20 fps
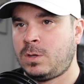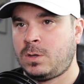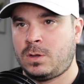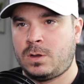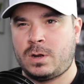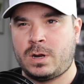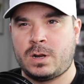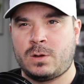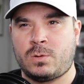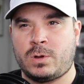All
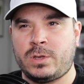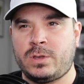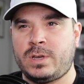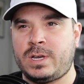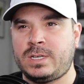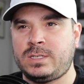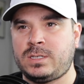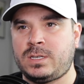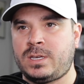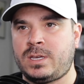right, I want you
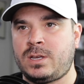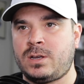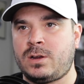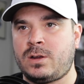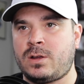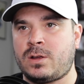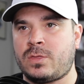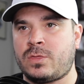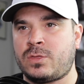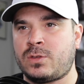guys to
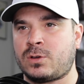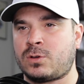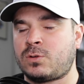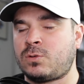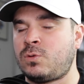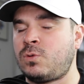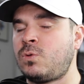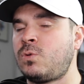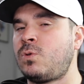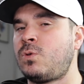hear the
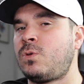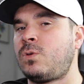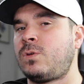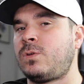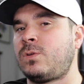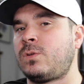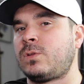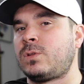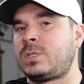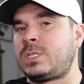
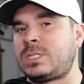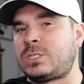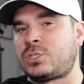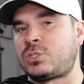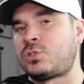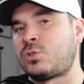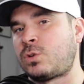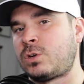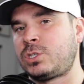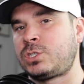cool
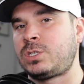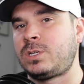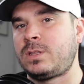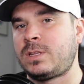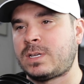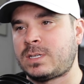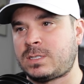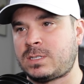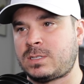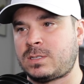distortion
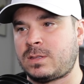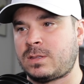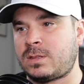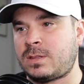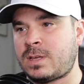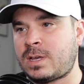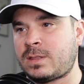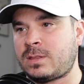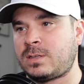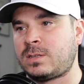
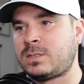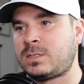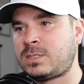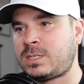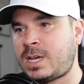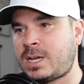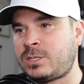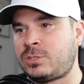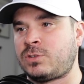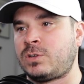that the
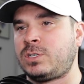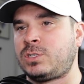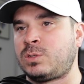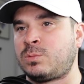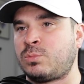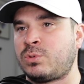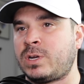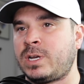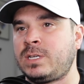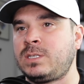saturation
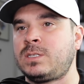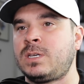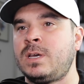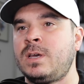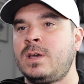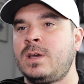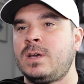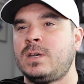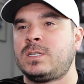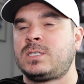brings.
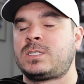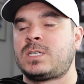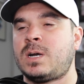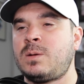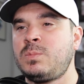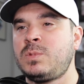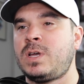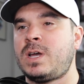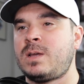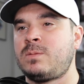
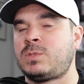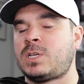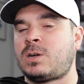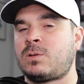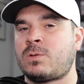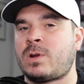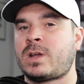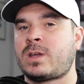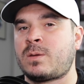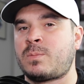Sometimes I'll
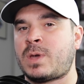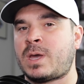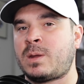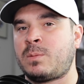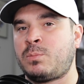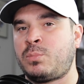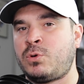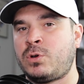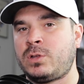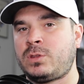
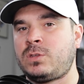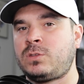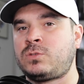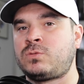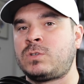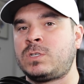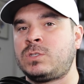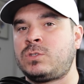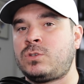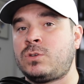recommend put the
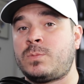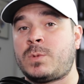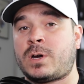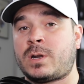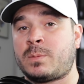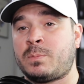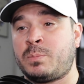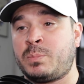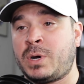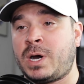TwinTube on
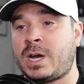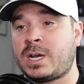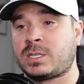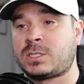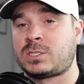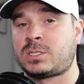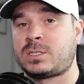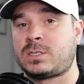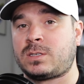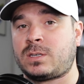a
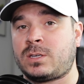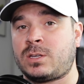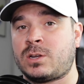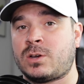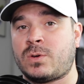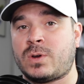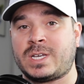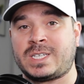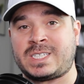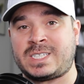bus,
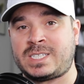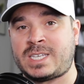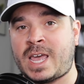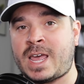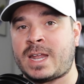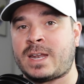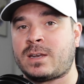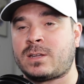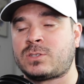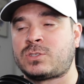a
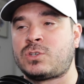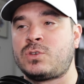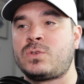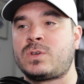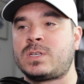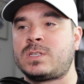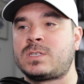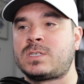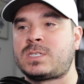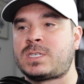send, so you
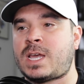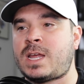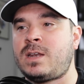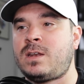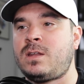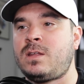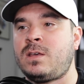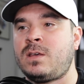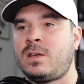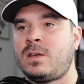can
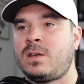send